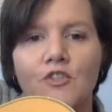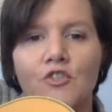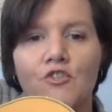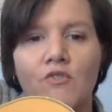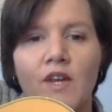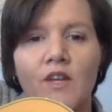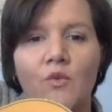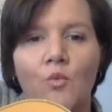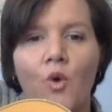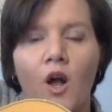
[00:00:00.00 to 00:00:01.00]

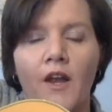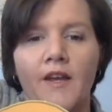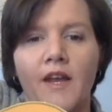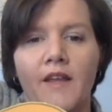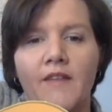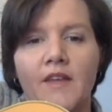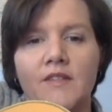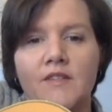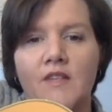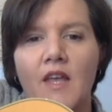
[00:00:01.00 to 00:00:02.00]
string 1 like
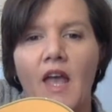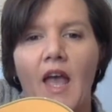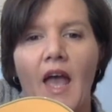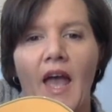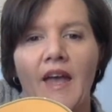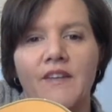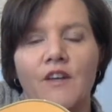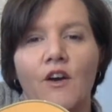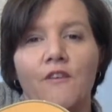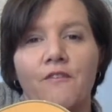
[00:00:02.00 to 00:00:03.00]
this, and
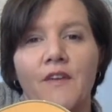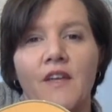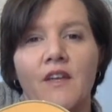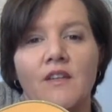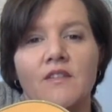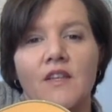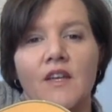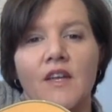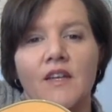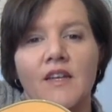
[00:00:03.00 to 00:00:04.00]
our fingers
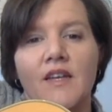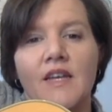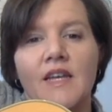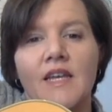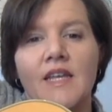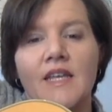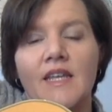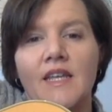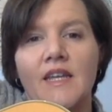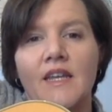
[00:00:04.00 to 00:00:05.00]
are going to
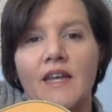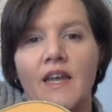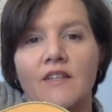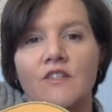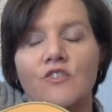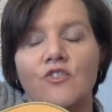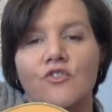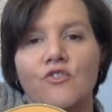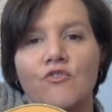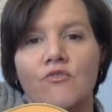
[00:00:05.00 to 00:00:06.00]
lean
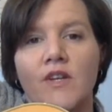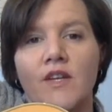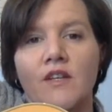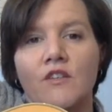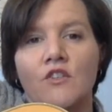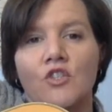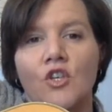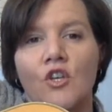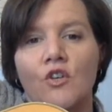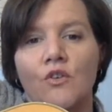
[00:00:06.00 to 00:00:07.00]
against string
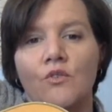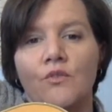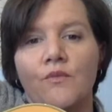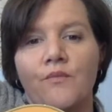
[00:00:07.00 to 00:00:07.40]
2.